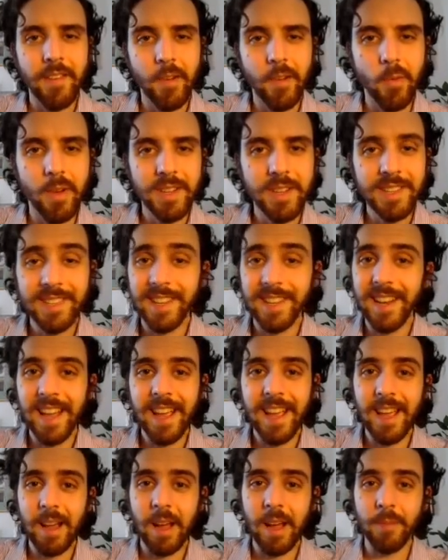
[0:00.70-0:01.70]
Hey everyone,
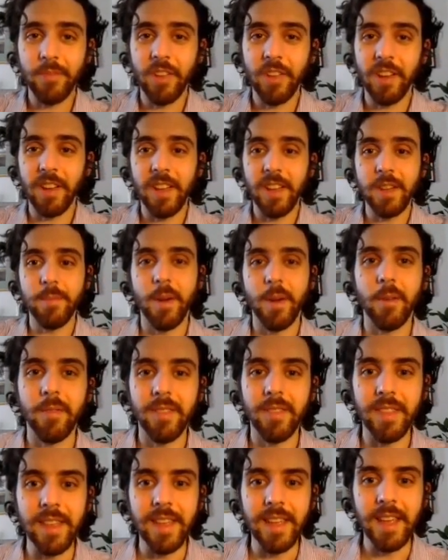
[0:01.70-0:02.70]
today I'm talking
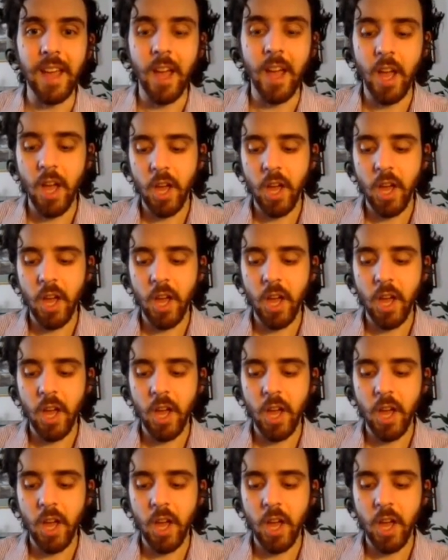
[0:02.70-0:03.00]
about the